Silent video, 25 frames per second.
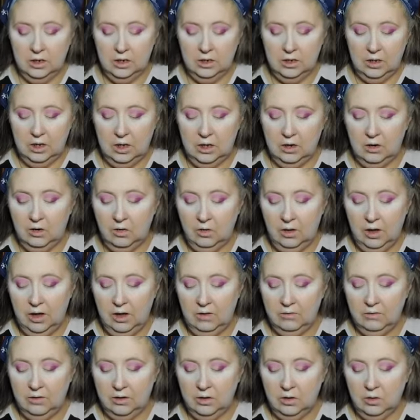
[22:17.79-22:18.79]
And they don't
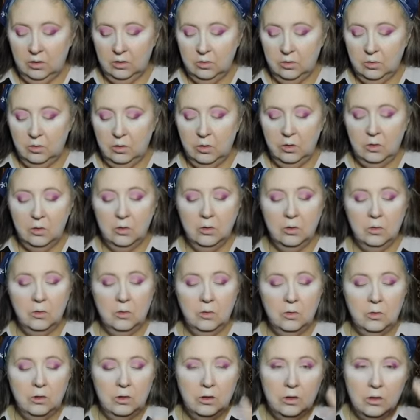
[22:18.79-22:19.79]
have a clue.
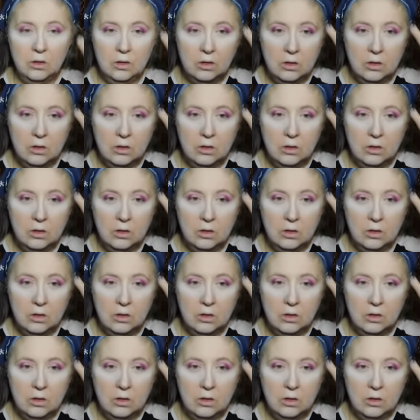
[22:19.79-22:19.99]
Who?